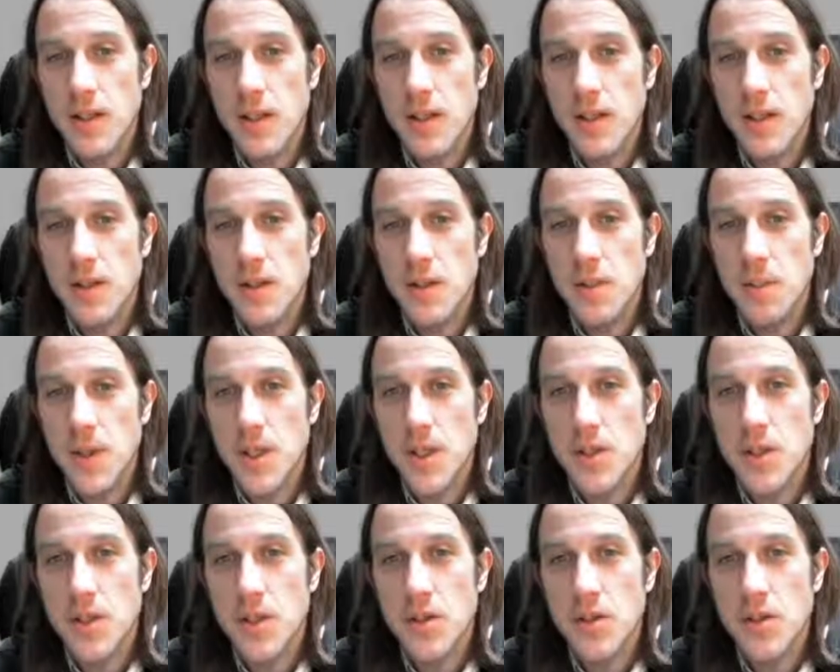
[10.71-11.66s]
It's a
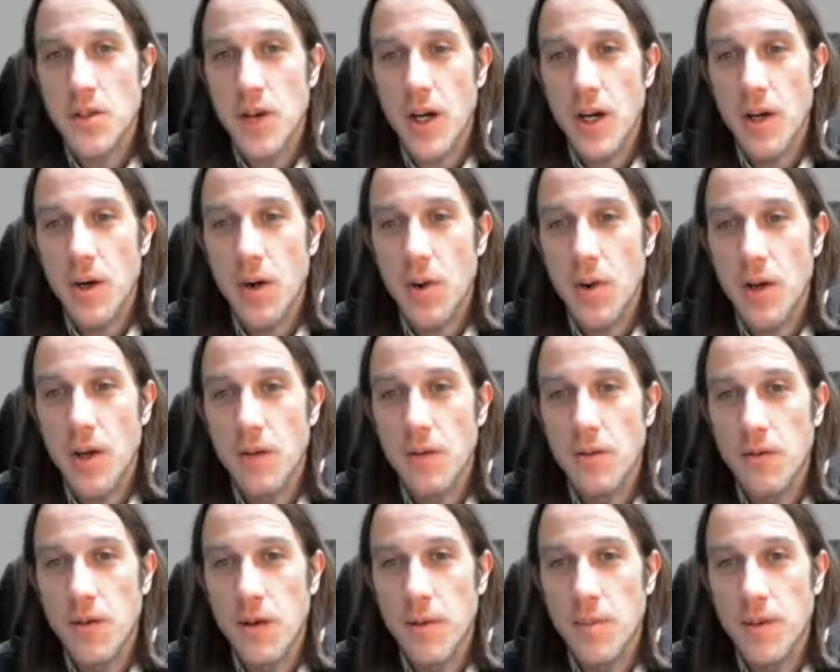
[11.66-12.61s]
business strike coin
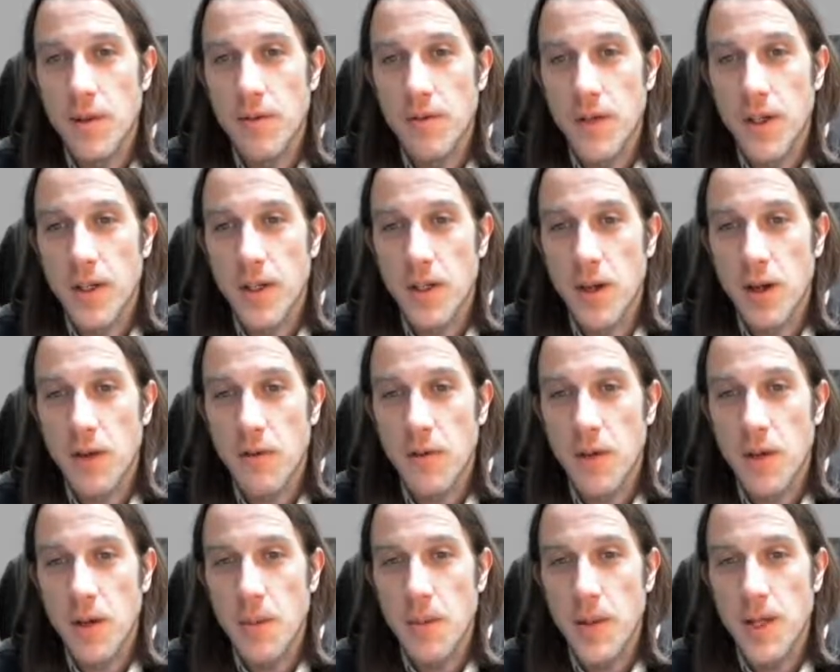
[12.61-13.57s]
from the
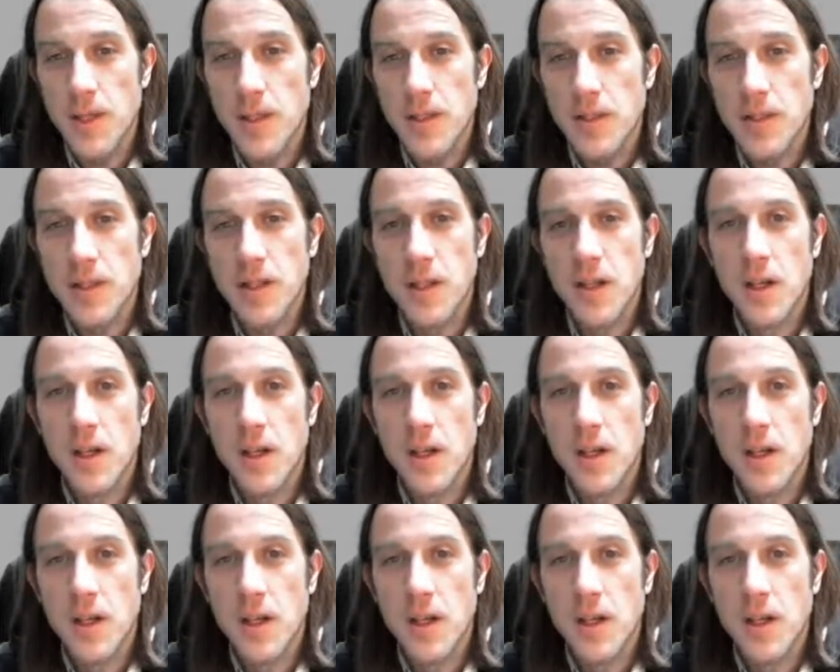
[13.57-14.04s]
Philadelphia Mint.